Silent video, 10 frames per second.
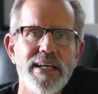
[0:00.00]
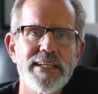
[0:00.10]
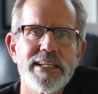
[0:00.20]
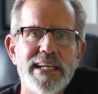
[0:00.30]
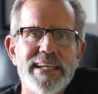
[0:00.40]

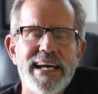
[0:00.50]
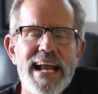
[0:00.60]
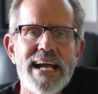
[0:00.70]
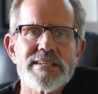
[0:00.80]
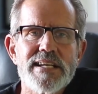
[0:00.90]
You can get
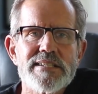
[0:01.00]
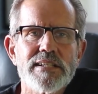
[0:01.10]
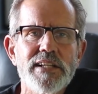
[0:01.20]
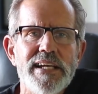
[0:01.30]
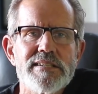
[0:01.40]
access to
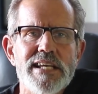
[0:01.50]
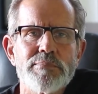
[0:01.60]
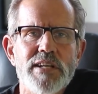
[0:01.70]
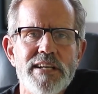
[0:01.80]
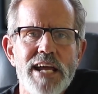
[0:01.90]

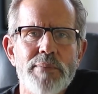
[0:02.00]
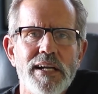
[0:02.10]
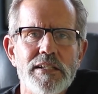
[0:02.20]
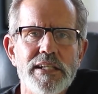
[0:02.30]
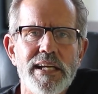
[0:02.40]
LinkSeam today by
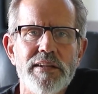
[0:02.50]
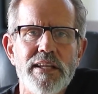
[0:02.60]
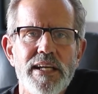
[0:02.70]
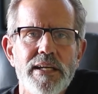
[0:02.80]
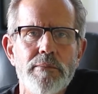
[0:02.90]
clicking
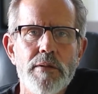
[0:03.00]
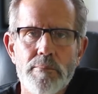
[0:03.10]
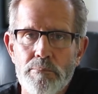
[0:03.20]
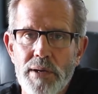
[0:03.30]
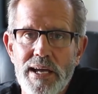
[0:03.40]
the
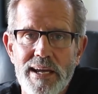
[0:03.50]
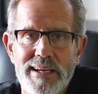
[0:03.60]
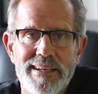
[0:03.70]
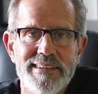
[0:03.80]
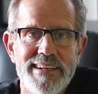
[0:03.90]

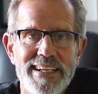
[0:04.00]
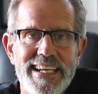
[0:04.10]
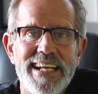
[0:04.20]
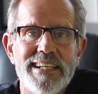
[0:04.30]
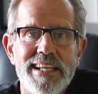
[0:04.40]
big
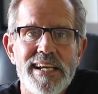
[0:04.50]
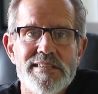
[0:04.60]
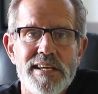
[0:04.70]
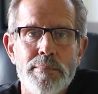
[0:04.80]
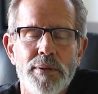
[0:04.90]
Get LinkSeam